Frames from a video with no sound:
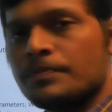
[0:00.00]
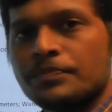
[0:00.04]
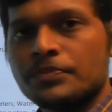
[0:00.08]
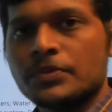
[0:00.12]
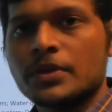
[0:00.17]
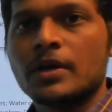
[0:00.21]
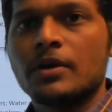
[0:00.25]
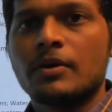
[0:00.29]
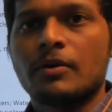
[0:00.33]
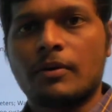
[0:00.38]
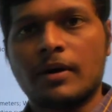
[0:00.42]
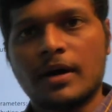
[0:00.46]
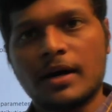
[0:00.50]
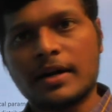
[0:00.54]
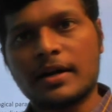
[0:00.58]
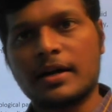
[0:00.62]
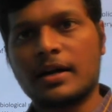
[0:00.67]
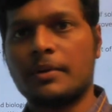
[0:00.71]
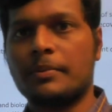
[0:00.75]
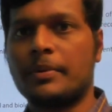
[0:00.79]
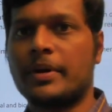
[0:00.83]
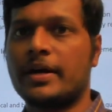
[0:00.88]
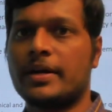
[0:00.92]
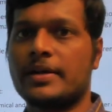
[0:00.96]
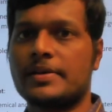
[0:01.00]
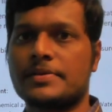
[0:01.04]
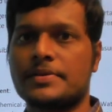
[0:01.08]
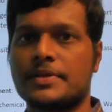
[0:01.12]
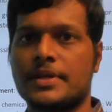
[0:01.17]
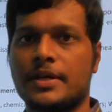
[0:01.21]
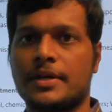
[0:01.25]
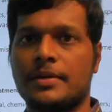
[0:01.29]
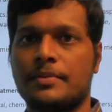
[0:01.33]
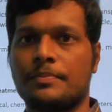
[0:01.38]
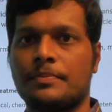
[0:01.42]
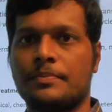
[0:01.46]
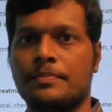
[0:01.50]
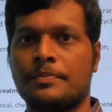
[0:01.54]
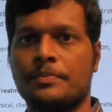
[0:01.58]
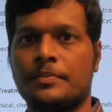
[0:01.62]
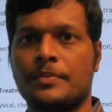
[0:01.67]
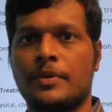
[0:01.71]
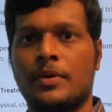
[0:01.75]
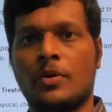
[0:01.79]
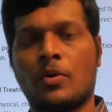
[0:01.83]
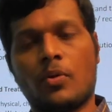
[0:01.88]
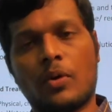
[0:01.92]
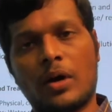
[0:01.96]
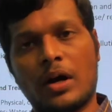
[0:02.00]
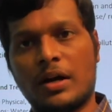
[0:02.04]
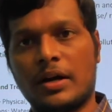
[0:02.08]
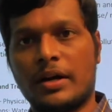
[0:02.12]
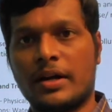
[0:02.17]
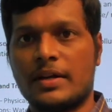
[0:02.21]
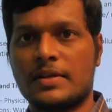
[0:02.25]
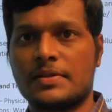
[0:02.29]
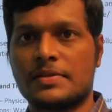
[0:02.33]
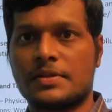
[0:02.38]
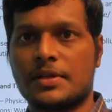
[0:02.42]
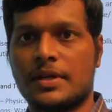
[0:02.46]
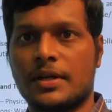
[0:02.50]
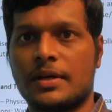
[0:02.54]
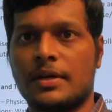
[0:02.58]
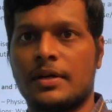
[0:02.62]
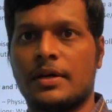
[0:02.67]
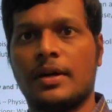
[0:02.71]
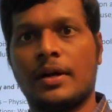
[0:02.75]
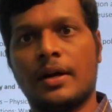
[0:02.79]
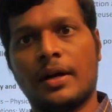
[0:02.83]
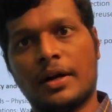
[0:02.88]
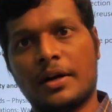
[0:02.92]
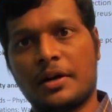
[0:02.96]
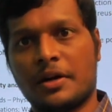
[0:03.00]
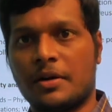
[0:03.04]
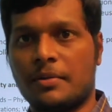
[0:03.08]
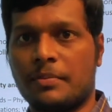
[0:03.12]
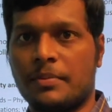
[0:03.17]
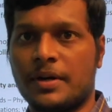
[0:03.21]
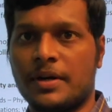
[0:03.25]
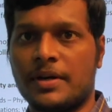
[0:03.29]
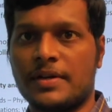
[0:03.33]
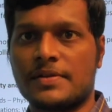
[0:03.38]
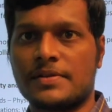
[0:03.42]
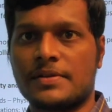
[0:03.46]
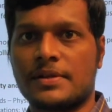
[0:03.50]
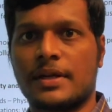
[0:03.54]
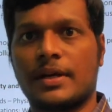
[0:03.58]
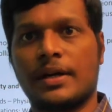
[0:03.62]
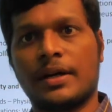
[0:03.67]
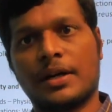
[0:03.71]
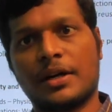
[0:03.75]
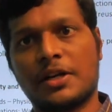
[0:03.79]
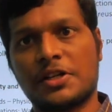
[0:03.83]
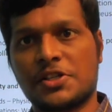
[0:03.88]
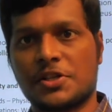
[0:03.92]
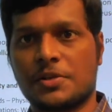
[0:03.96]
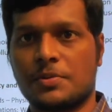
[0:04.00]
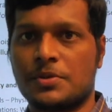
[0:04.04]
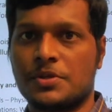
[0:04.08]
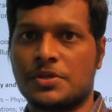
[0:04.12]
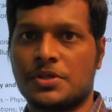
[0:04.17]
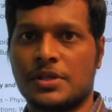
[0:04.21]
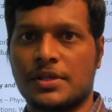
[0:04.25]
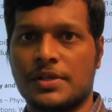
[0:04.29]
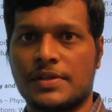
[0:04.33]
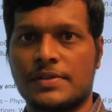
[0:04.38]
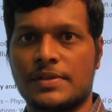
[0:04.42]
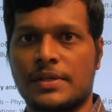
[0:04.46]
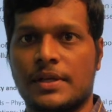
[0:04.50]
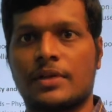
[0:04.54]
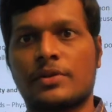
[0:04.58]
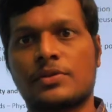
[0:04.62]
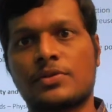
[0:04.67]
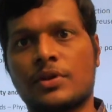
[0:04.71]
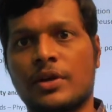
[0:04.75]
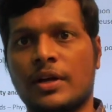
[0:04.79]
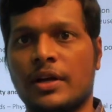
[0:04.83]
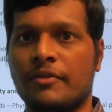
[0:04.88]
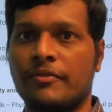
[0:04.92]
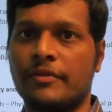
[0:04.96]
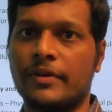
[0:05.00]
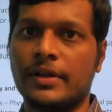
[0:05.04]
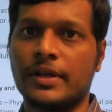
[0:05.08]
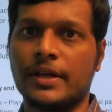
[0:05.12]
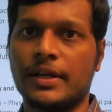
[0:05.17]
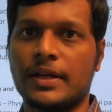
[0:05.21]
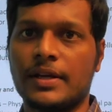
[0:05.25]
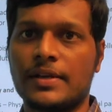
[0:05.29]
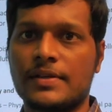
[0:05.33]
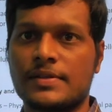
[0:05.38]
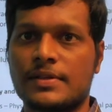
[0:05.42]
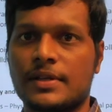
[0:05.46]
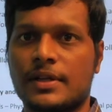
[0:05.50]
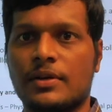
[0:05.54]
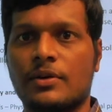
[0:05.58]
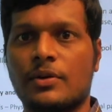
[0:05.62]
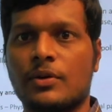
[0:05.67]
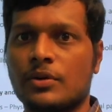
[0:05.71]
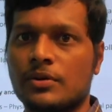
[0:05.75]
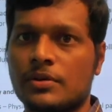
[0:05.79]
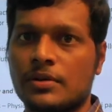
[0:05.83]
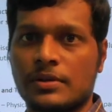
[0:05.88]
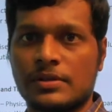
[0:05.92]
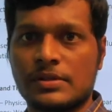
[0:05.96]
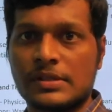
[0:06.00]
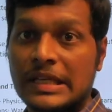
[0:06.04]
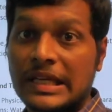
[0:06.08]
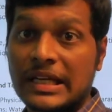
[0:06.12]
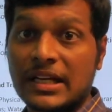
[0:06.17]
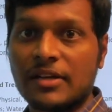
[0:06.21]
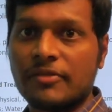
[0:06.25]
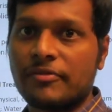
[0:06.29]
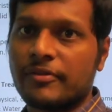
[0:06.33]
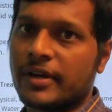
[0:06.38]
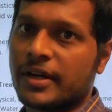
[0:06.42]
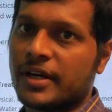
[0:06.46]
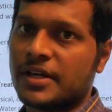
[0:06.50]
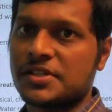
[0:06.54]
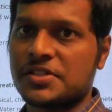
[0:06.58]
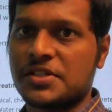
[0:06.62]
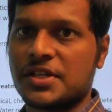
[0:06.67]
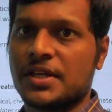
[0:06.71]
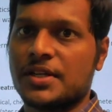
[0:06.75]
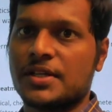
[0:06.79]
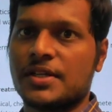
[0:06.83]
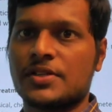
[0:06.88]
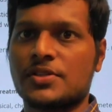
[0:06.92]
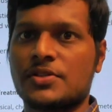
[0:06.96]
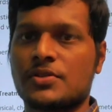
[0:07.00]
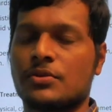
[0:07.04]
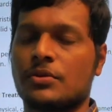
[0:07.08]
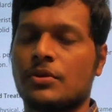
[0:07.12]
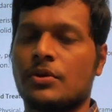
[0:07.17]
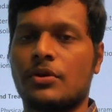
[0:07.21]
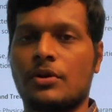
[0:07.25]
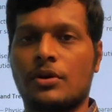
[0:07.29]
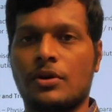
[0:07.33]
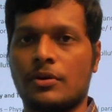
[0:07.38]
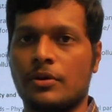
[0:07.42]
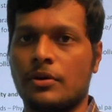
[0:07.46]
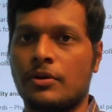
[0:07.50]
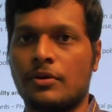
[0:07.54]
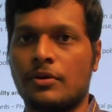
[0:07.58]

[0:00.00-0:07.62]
water demand is there quality is there treatment is there distribution is there so everything is there no significant changes to note down in your